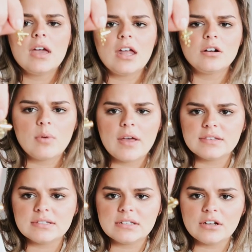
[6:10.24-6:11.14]
I don't know why
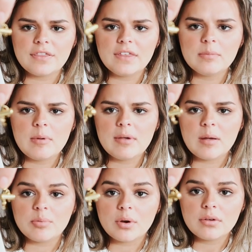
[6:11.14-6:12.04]
this is in here I think maybe
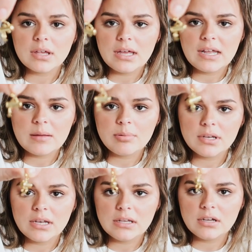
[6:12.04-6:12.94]
I broke it and I put
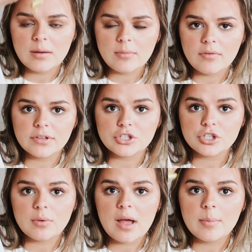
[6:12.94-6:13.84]
it in here I'm not really
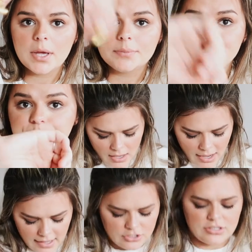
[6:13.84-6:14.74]
sure why but
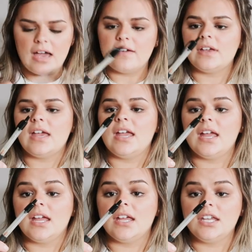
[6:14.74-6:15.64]
I just have
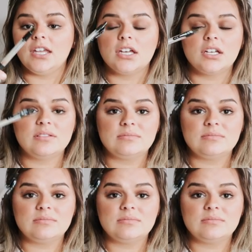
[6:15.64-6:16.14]
a